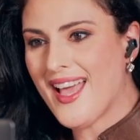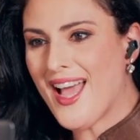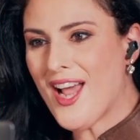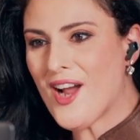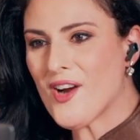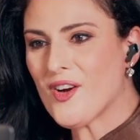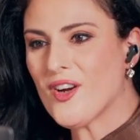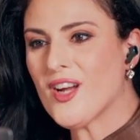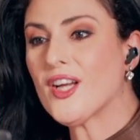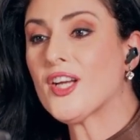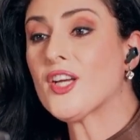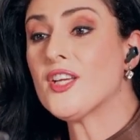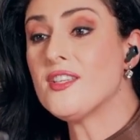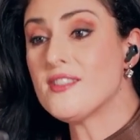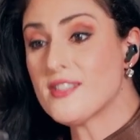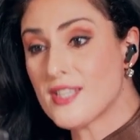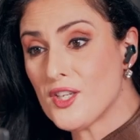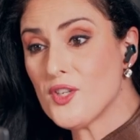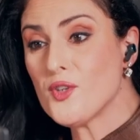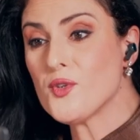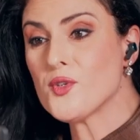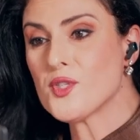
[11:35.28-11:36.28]
or
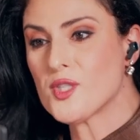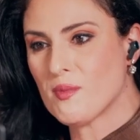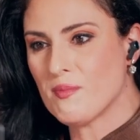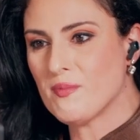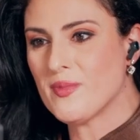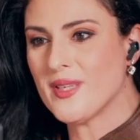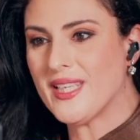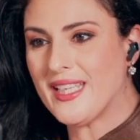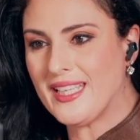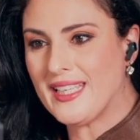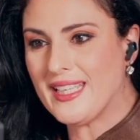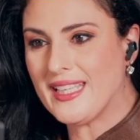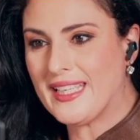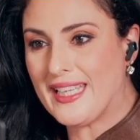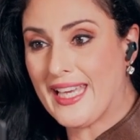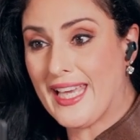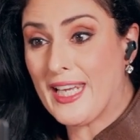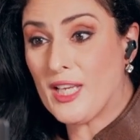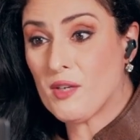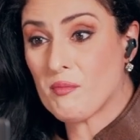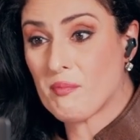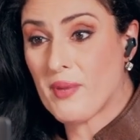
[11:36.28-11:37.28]
continue to be
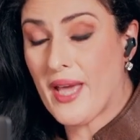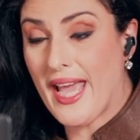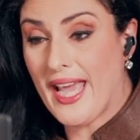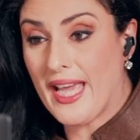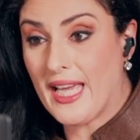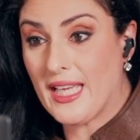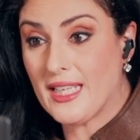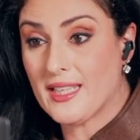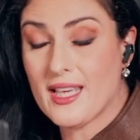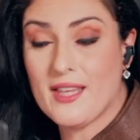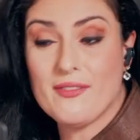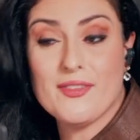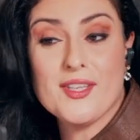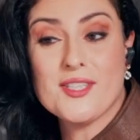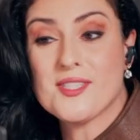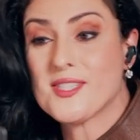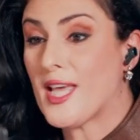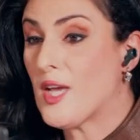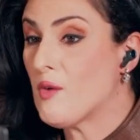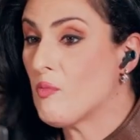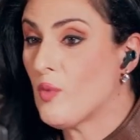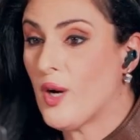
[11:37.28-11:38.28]
getting paid in the
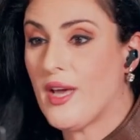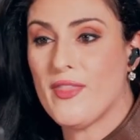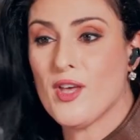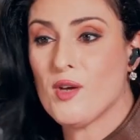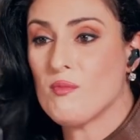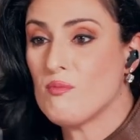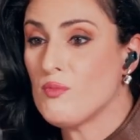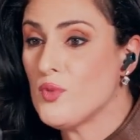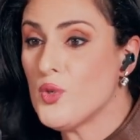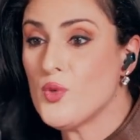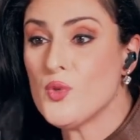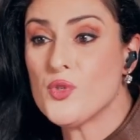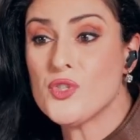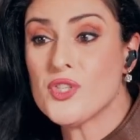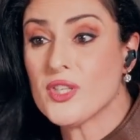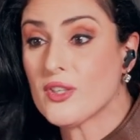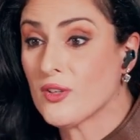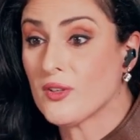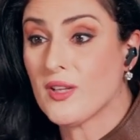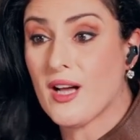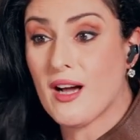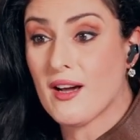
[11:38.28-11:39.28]
same way that
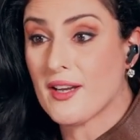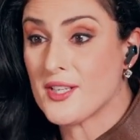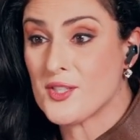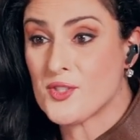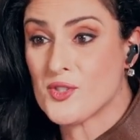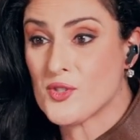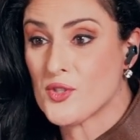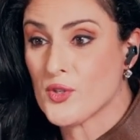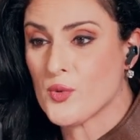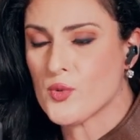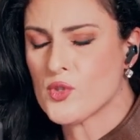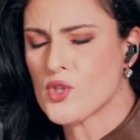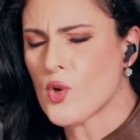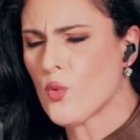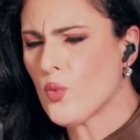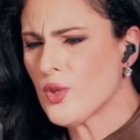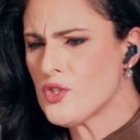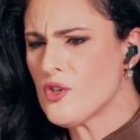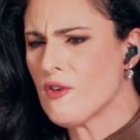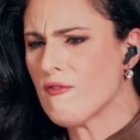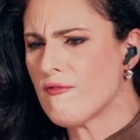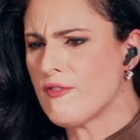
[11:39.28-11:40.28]
musical artists do. So
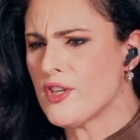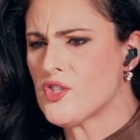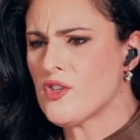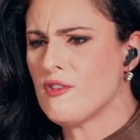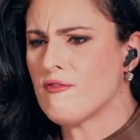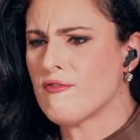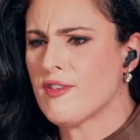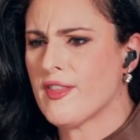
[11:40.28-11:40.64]
what's your vision